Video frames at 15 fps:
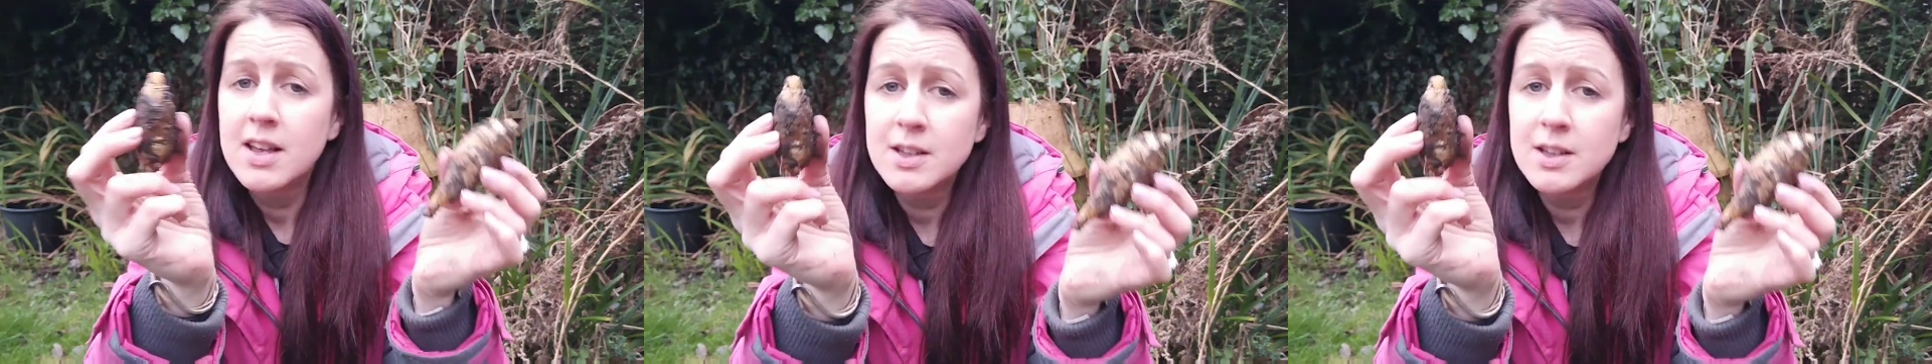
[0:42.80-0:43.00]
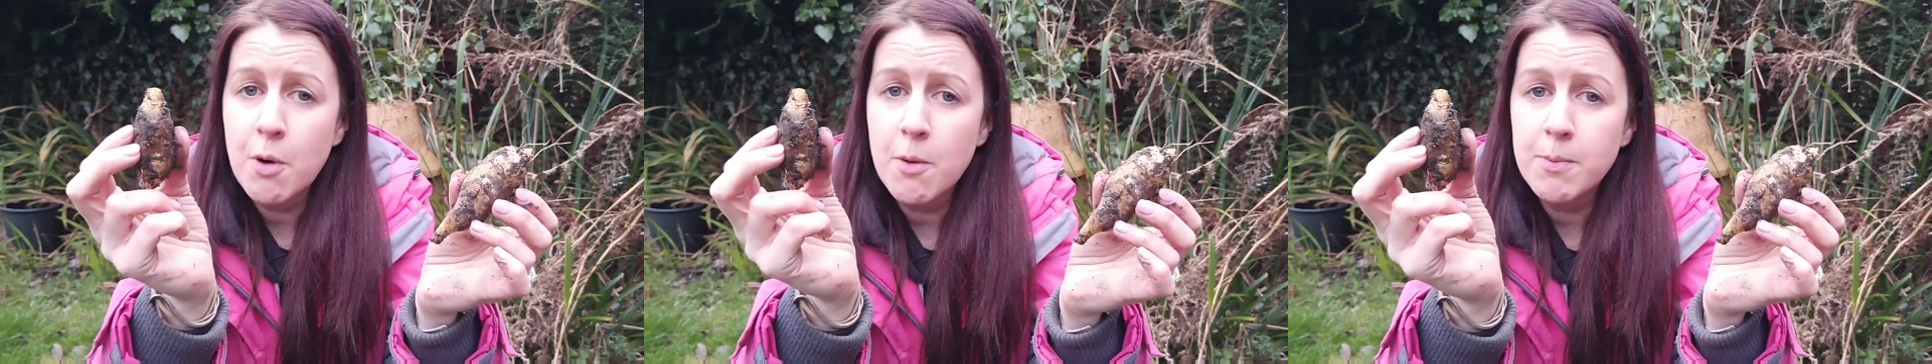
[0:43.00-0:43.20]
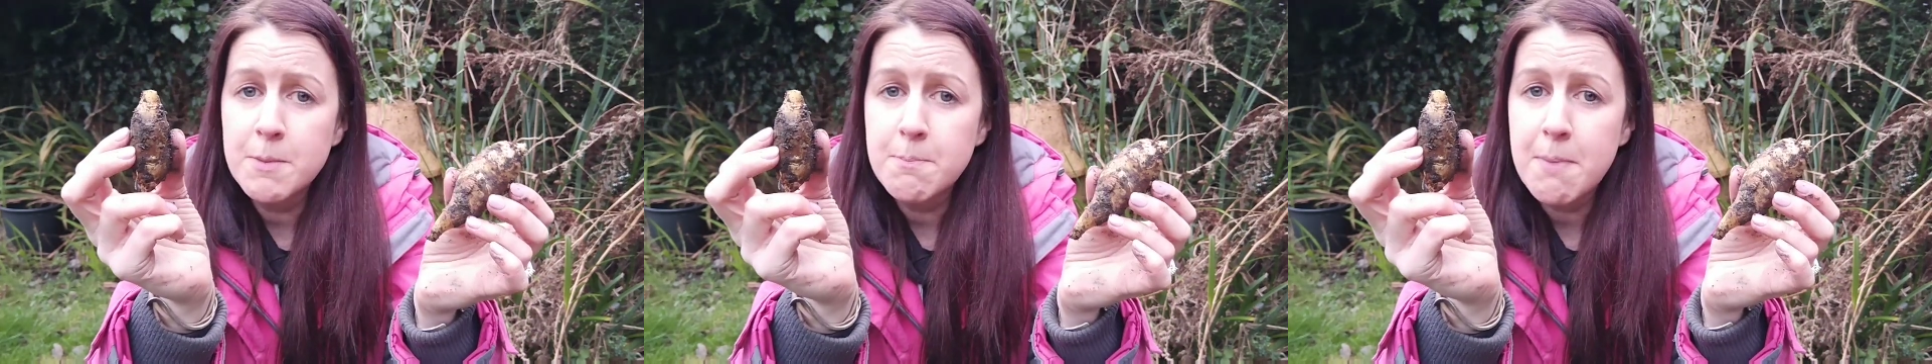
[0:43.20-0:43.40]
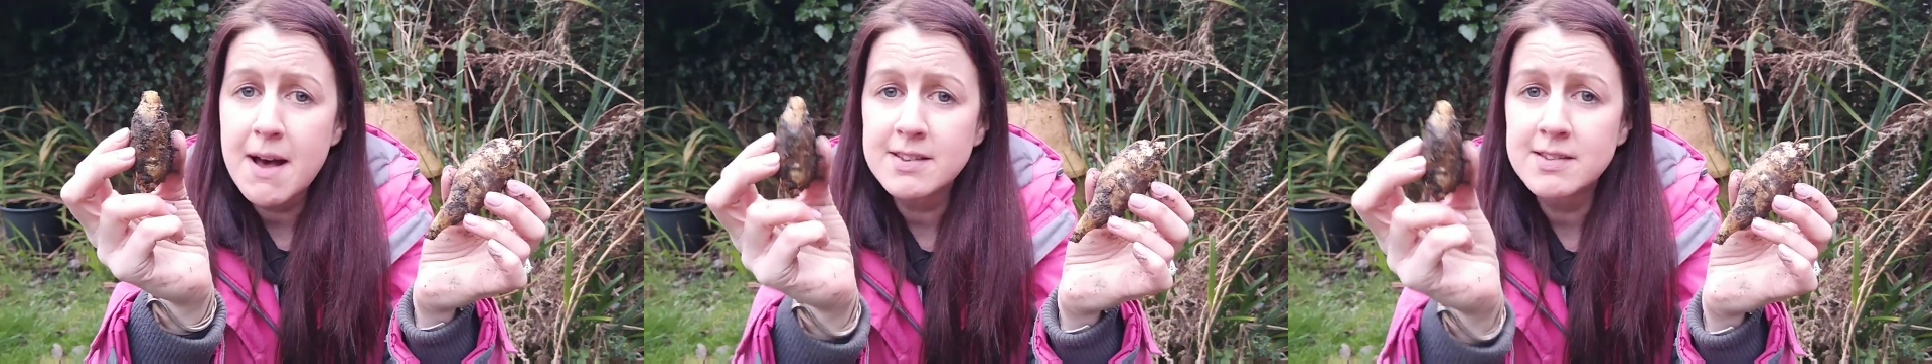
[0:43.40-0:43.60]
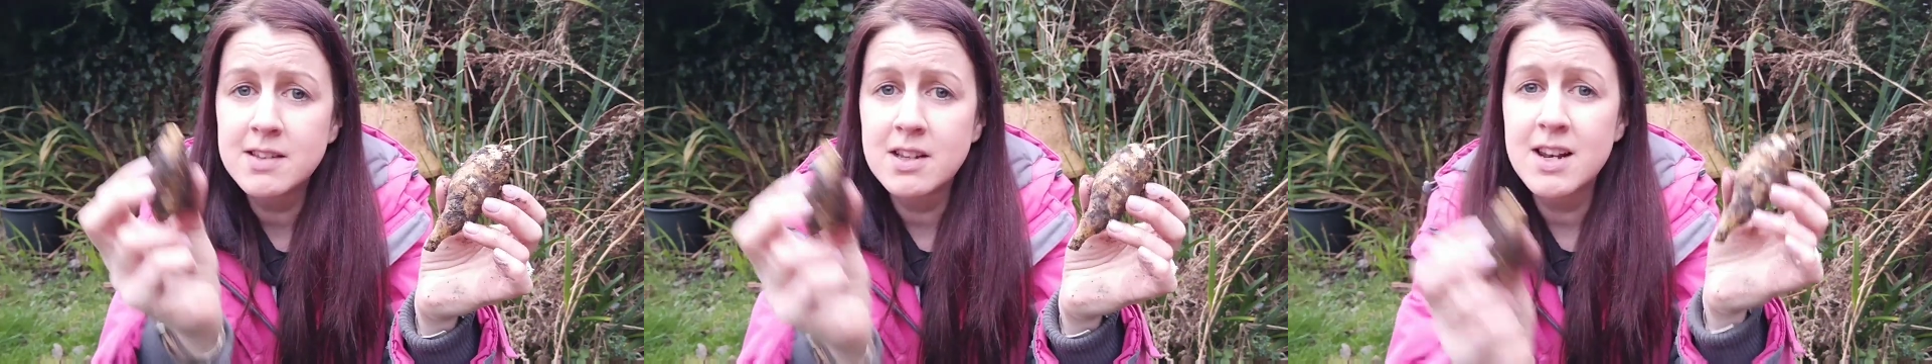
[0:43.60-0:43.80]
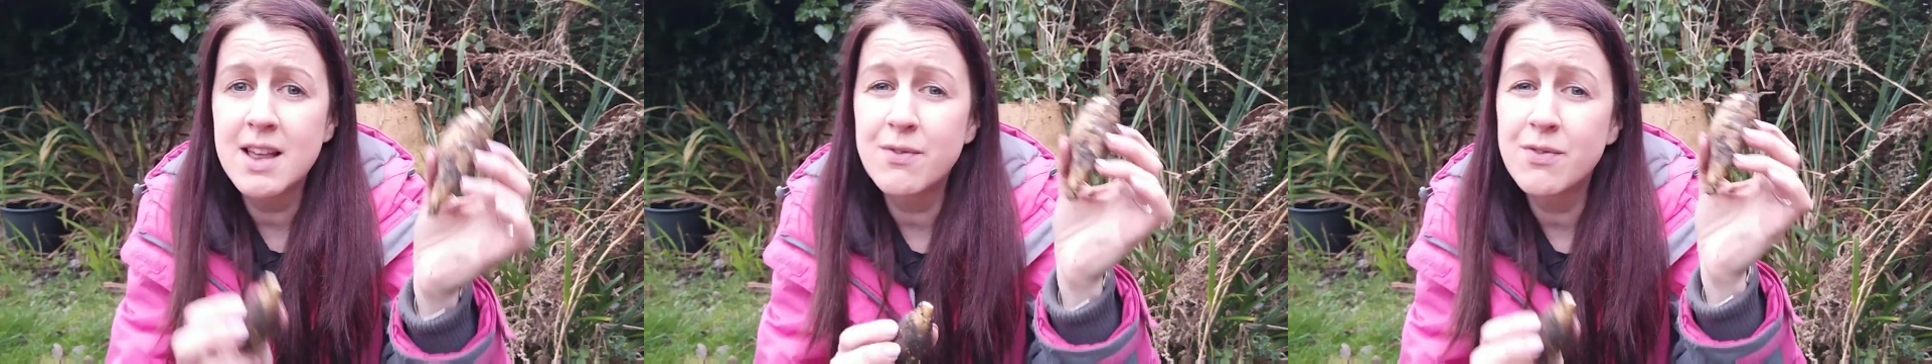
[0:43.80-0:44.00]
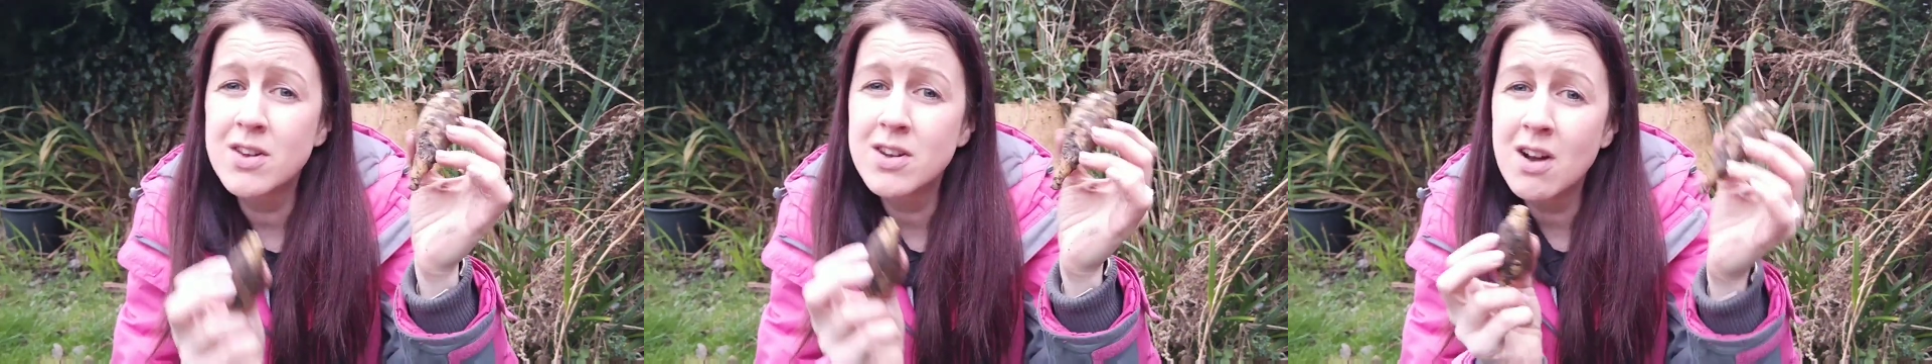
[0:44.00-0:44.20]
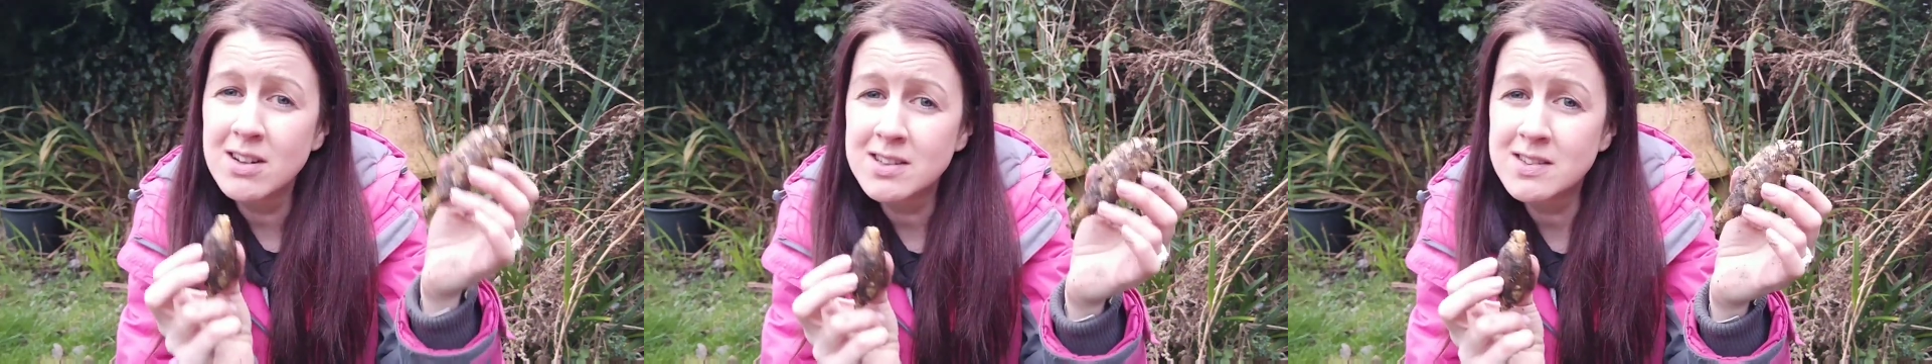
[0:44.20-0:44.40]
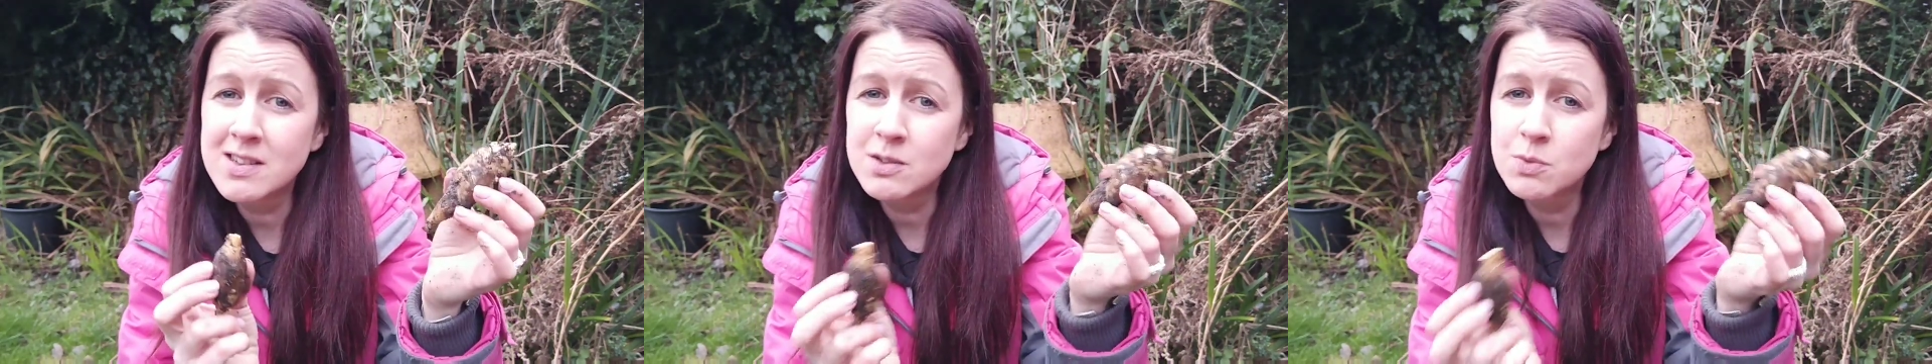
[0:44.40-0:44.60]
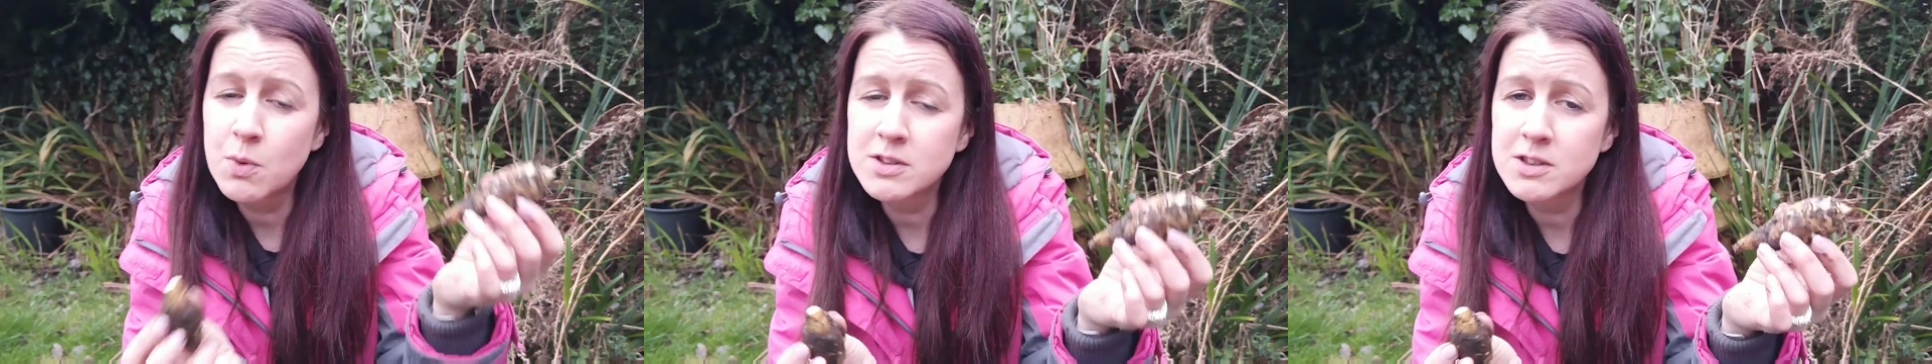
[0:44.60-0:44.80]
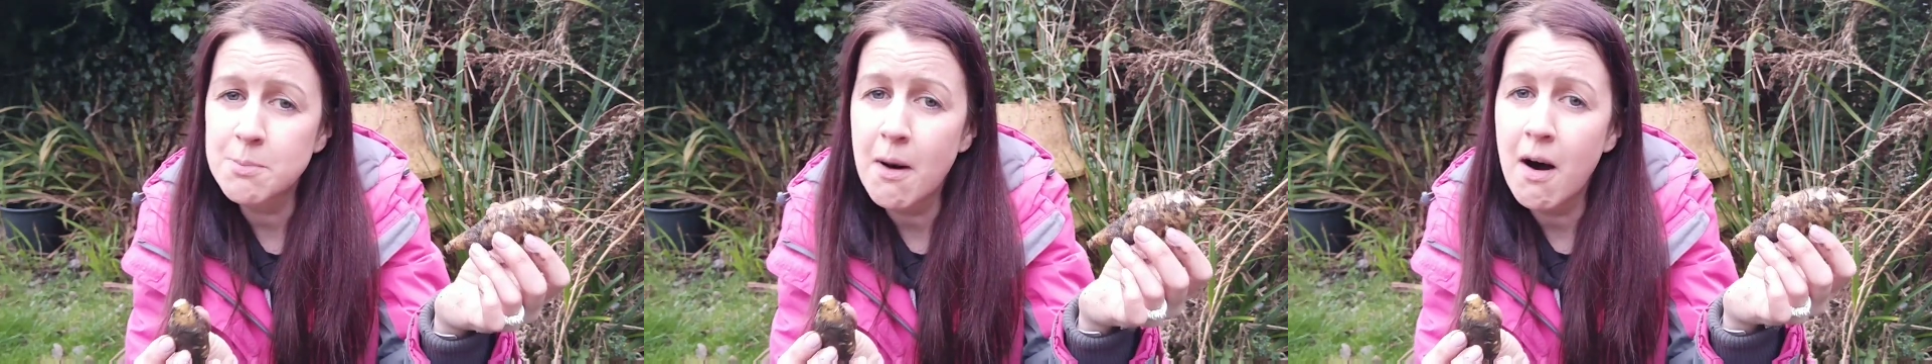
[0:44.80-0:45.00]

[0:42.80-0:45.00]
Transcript: it's probably best to leave your nicest ones